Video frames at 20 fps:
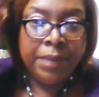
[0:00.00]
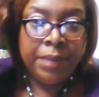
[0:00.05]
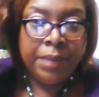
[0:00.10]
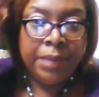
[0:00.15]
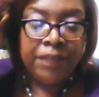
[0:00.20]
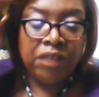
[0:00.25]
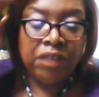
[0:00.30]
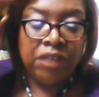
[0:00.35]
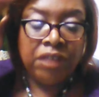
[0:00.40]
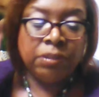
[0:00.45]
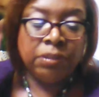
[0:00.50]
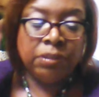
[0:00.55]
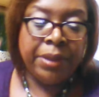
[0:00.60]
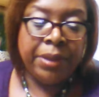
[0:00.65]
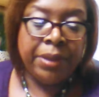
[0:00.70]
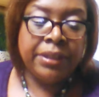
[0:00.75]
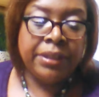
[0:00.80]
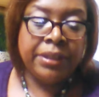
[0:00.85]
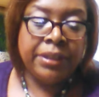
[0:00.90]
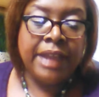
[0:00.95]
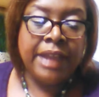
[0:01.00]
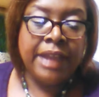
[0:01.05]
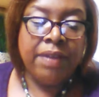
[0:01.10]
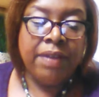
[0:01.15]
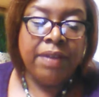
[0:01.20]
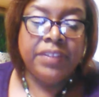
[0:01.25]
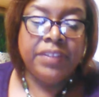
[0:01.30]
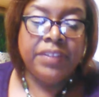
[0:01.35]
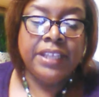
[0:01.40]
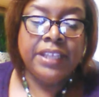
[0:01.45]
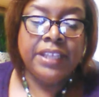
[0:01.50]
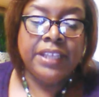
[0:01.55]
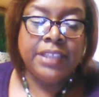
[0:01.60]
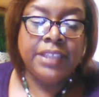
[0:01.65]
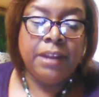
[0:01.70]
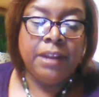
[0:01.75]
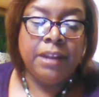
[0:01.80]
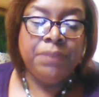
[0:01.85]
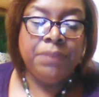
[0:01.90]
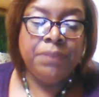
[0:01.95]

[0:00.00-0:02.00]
foster parents and how everything is set up.